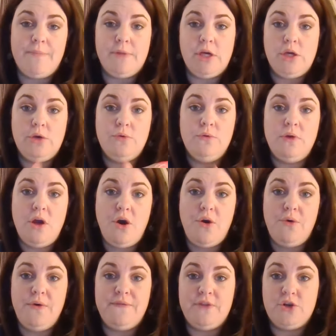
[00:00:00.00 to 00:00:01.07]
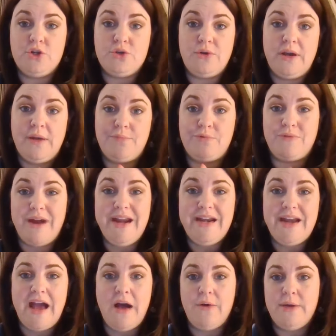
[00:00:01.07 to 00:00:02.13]
you know, if they're showing up right
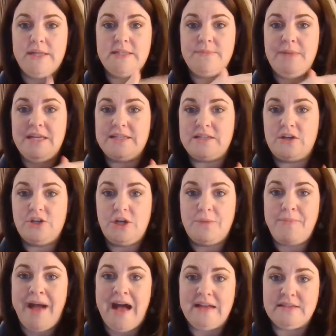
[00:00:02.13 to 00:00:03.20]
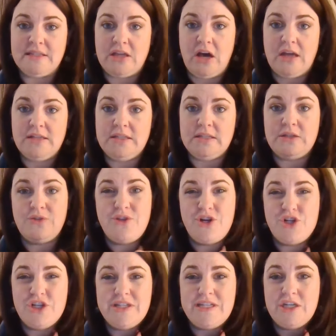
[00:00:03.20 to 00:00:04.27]
now, it's based on your past thoughts. So they're
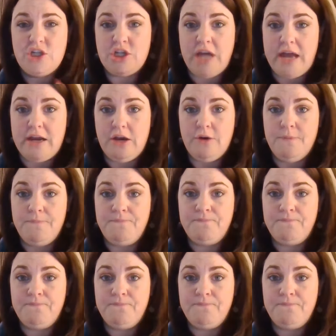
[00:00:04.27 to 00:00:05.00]
just a shadow.